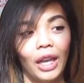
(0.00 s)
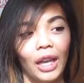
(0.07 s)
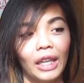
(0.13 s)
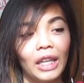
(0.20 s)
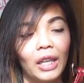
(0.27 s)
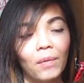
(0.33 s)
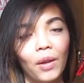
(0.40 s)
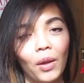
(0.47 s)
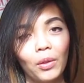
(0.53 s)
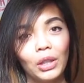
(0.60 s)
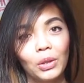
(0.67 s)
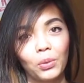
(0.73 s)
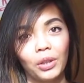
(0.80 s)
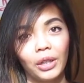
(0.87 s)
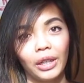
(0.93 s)
And he found
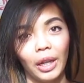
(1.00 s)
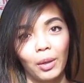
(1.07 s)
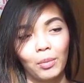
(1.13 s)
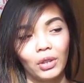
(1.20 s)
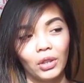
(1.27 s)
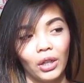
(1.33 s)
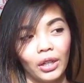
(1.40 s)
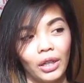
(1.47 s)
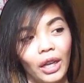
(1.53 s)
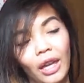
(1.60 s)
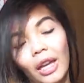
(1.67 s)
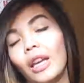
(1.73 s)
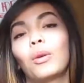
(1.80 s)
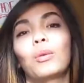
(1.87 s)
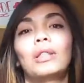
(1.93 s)
this one on Amazon.
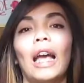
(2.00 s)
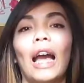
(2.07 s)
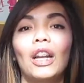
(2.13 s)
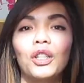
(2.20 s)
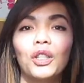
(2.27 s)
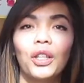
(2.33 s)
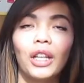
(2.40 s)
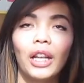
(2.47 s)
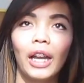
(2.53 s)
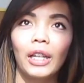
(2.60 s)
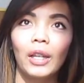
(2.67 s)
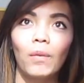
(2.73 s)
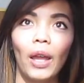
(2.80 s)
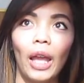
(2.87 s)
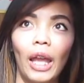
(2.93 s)
It was actually
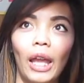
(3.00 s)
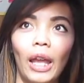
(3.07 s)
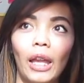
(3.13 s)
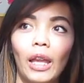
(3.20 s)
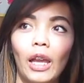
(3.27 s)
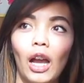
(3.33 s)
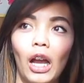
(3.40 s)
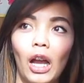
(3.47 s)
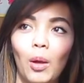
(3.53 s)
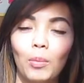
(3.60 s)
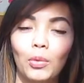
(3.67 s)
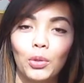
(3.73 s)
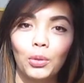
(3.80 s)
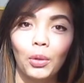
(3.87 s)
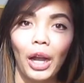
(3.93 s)
kind of a
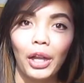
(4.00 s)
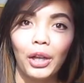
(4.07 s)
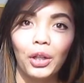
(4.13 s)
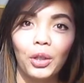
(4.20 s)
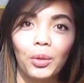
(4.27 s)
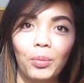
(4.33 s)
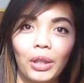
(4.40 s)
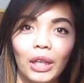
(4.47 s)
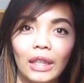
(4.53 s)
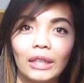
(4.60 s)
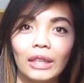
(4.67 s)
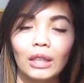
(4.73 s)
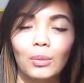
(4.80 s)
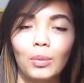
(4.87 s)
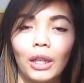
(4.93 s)
trial because
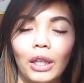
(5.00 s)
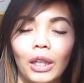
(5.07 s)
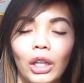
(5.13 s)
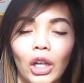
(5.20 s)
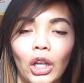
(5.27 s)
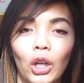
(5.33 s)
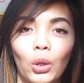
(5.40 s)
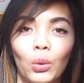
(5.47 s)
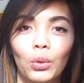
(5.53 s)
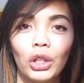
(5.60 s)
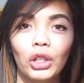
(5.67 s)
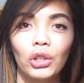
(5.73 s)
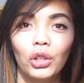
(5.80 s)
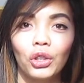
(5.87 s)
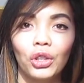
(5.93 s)
he's been
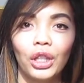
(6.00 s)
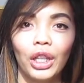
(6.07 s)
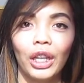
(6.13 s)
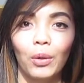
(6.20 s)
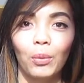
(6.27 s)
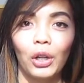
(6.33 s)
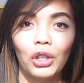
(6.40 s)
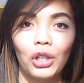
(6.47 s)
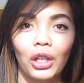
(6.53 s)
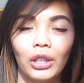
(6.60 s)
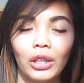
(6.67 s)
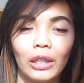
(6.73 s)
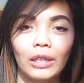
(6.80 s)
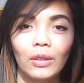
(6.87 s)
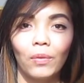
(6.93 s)
researching and watching a
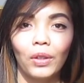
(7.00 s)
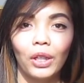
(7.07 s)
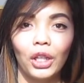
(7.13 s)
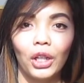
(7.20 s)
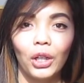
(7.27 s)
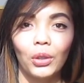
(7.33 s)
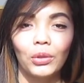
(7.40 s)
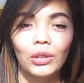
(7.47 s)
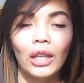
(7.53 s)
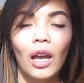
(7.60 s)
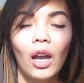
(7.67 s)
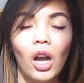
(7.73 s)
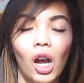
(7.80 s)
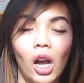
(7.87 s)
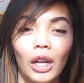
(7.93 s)
tons of videos
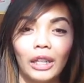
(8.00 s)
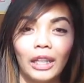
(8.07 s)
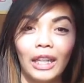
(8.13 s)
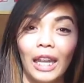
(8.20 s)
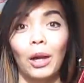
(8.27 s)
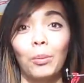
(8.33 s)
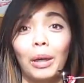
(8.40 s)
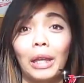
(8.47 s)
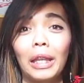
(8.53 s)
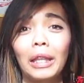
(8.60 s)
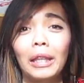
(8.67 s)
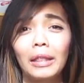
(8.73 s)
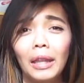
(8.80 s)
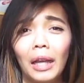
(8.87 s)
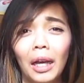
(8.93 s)
on it, but
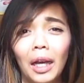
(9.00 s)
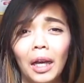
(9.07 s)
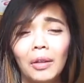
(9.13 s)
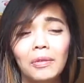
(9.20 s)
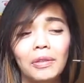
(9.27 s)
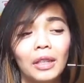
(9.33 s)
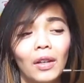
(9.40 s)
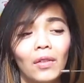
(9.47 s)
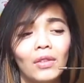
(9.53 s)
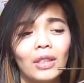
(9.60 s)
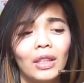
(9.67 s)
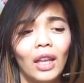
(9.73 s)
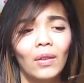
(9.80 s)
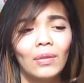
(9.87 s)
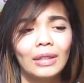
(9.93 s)
he loves
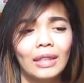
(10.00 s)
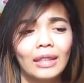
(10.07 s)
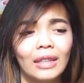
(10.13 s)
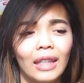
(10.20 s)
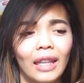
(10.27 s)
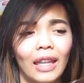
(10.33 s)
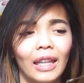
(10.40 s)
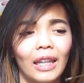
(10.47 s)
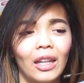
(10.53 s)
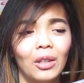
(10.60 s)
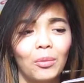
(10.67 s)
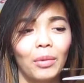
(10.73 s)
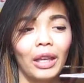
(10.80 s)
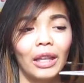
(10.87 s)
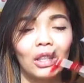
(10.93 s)
this thing. And
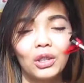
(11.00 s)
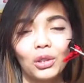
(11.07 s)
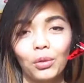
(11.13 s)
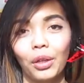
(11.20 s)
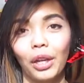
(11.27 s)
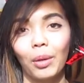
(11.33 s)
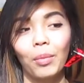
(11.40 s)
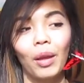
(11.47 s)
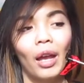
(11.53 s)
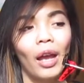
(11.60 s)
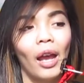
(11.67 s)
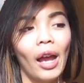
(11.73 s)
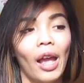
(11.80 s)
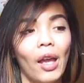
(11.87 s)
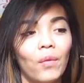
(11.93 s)
on my Instagram,
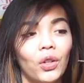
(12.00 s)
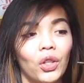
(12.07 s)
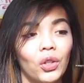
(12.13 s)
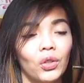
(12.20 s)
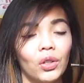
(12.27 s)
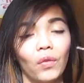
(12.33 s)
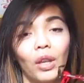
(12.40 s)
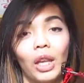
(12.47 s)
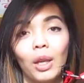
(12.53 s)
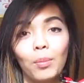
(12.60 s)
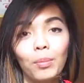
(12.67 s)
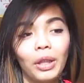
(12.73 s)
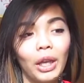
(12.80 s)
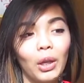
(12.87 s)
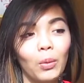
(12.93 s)
I have videos of
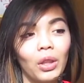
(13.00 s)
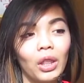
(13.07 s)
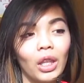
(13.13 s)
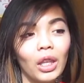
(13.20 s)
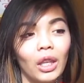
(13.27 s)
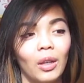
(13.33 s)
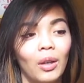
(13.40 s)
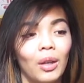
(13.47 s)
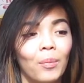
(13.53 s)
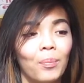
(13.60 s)
him playing with it.